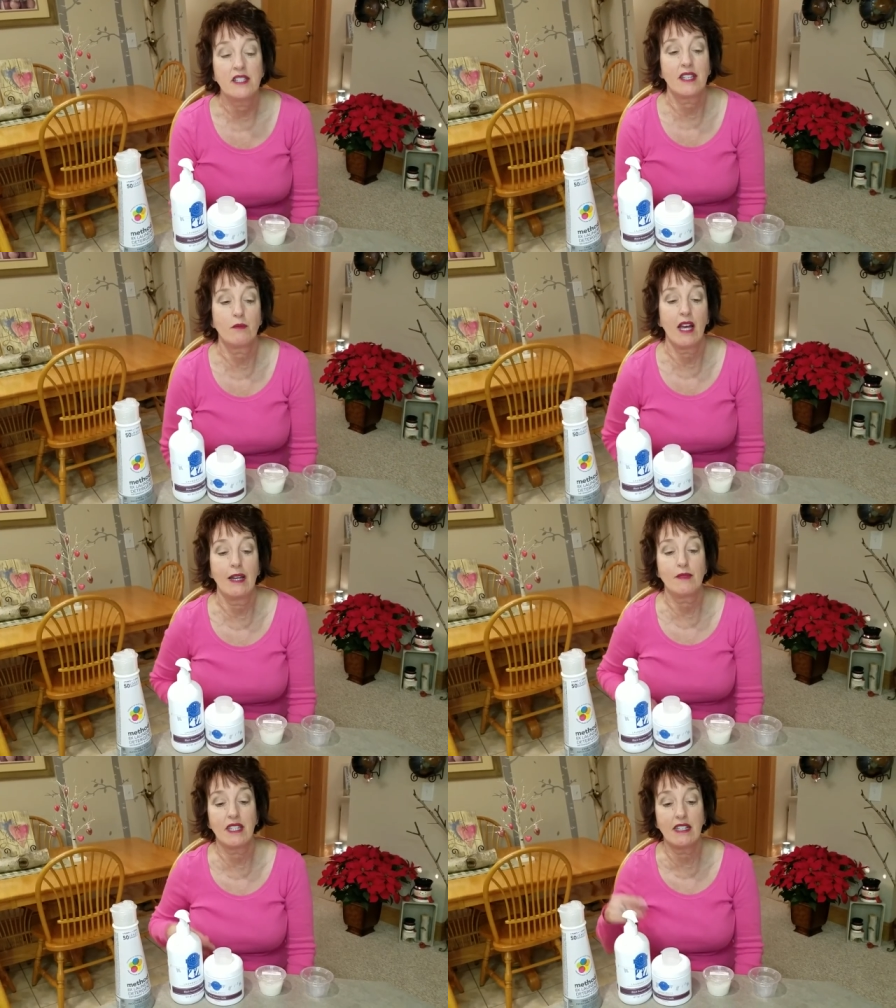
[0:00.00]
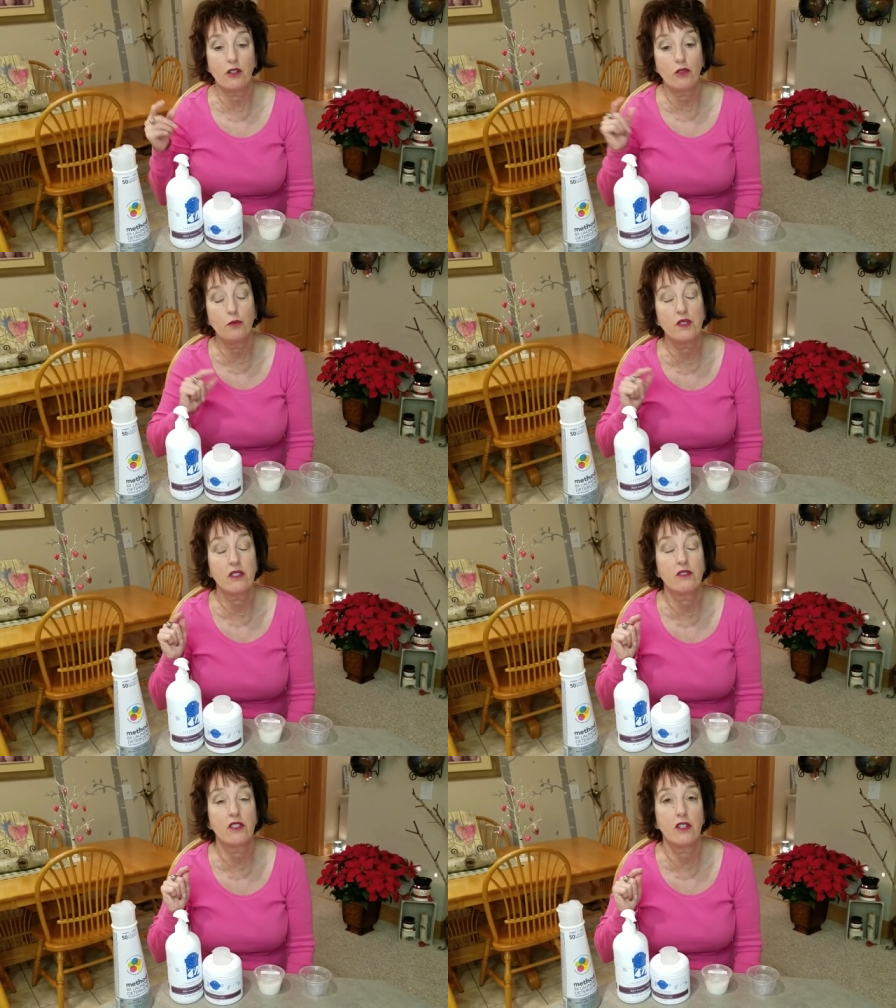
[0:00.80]
Sometimes in groups
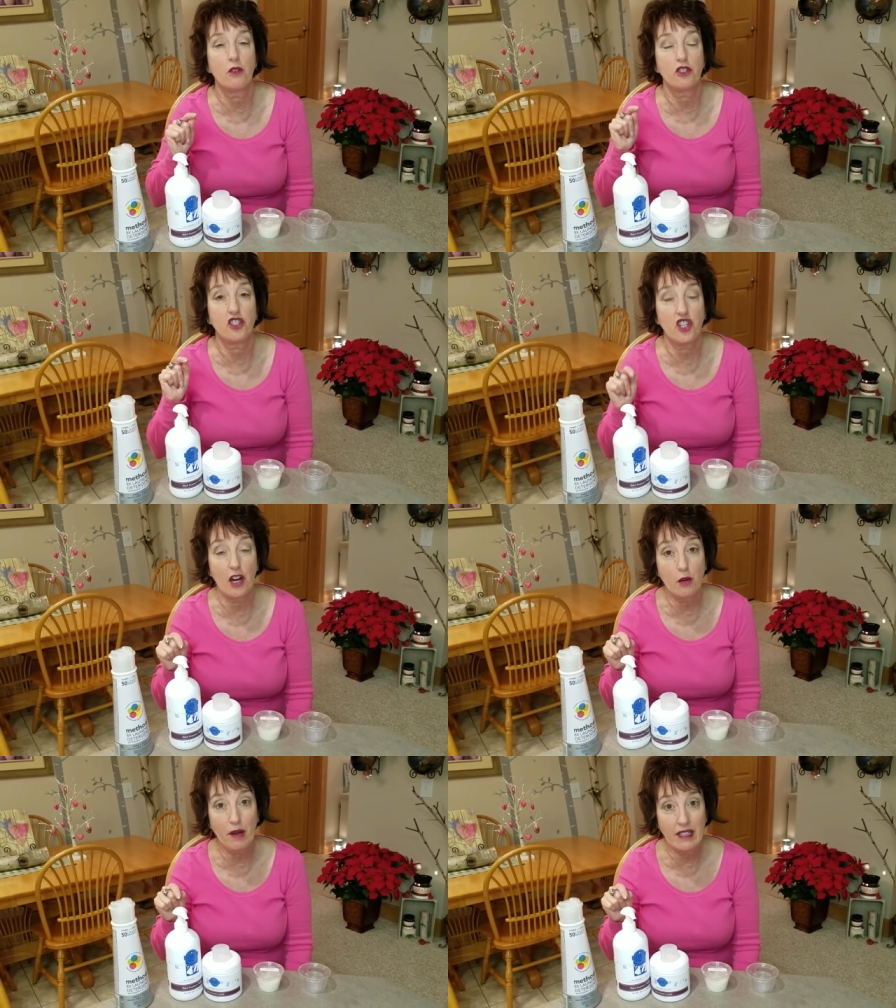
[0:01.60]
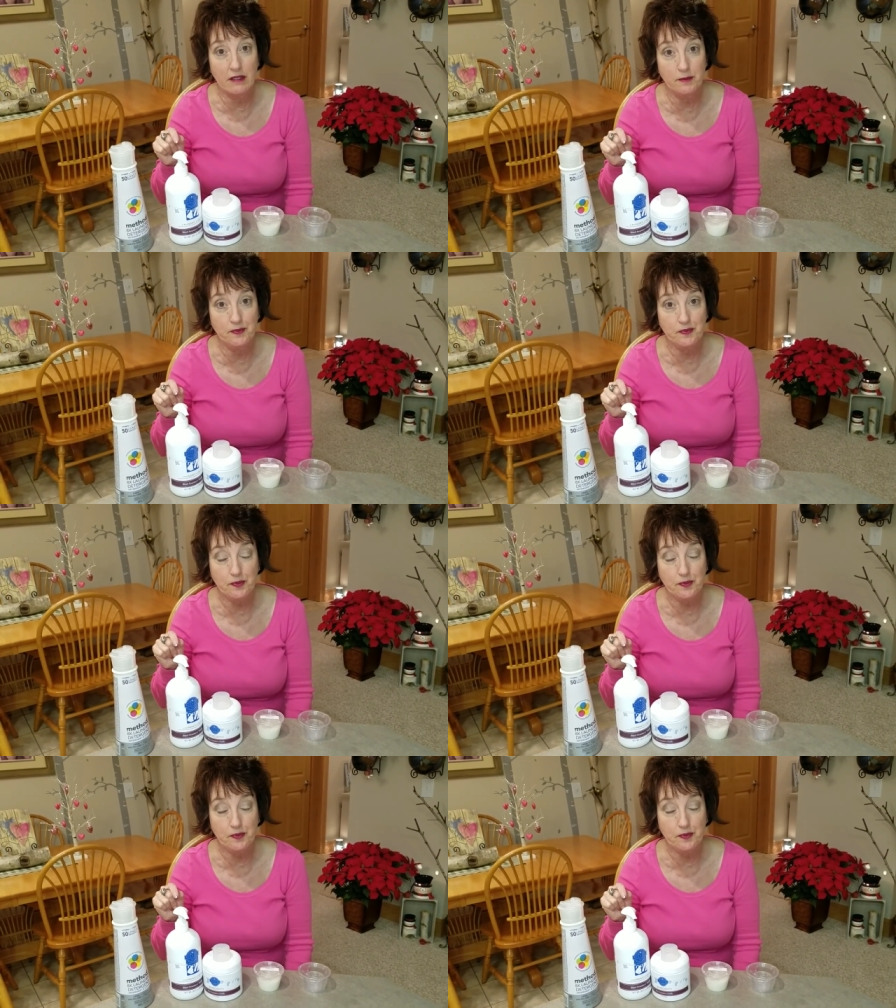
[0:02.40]
there's no share button,